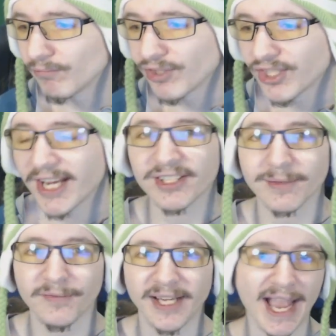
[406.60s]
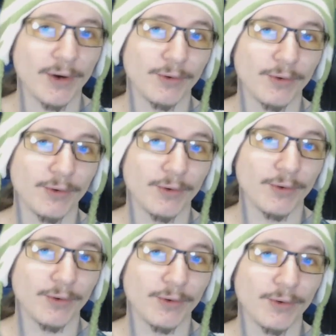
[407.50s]
say something
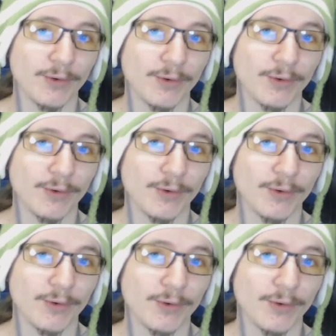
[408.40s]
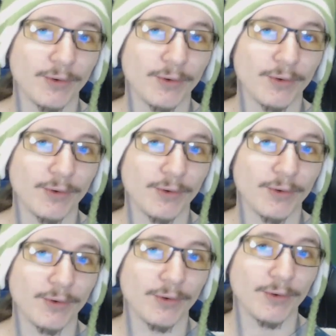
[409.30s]
outrageous, or follow a meme,
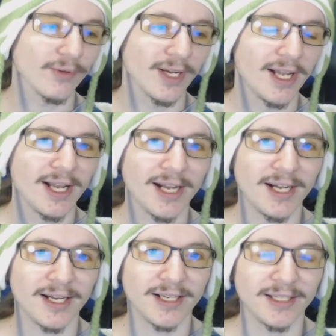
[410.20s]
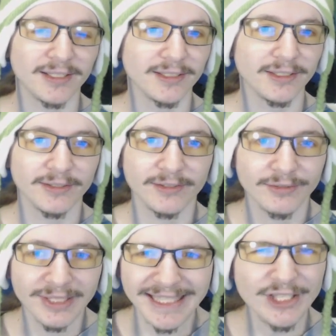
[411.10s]
or
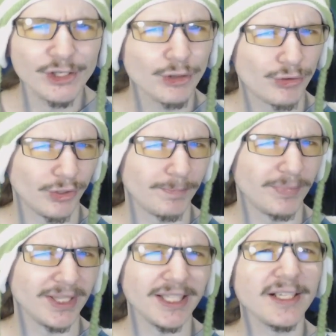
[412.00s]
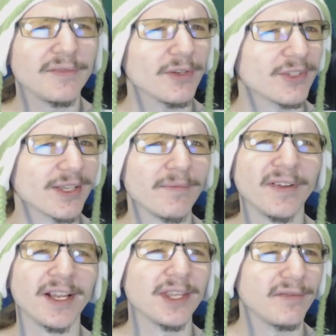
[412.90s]
lead you to believe there's
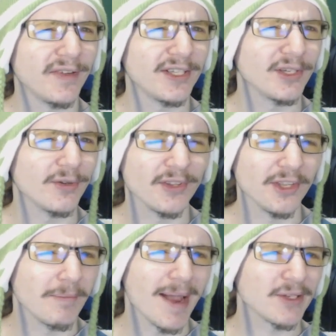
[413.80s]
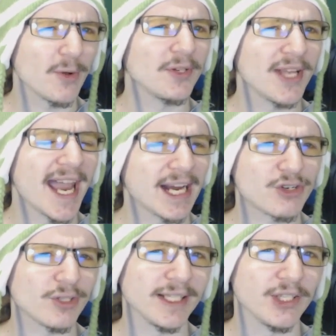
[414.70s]
something in the video that there might not
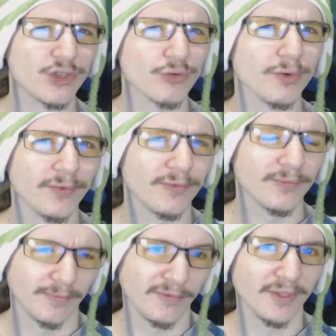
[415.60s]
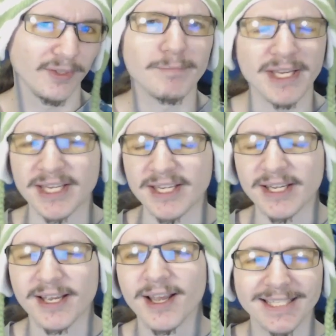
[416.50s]
actually in truth fully be.
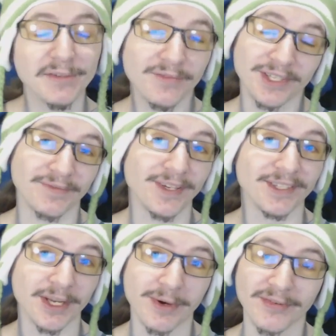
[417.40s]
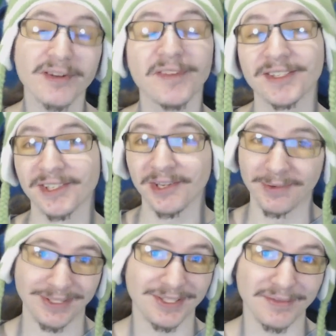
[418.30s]
Neither of these things, however, are things that you
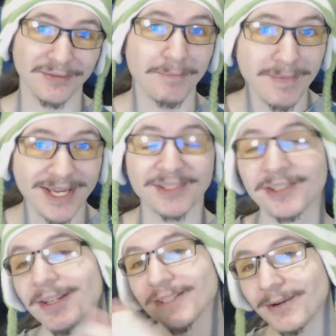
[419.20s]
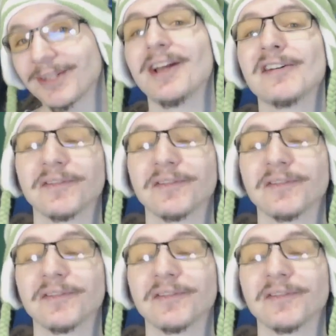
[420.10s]
want to see from me, so let's go to the